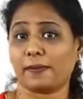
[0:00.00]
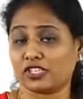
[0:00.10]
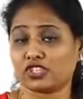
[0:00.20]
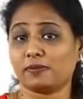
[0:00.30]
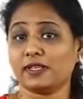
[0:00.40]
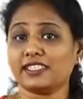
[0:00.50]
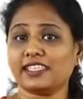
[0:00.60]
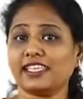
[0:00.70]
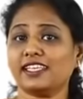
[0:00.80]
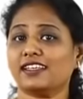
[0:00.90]

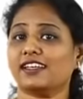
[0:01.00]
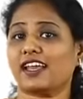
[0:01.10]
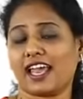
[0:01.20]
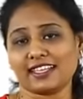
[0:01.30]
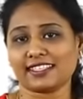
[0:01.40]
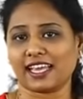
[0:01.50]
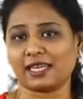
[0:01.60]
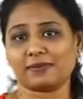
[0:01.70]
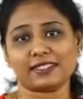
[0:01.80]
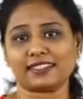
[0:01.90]
measurability, and
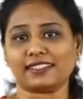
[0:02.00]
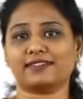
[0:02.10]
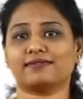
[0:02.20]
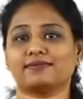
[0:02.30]
scalability.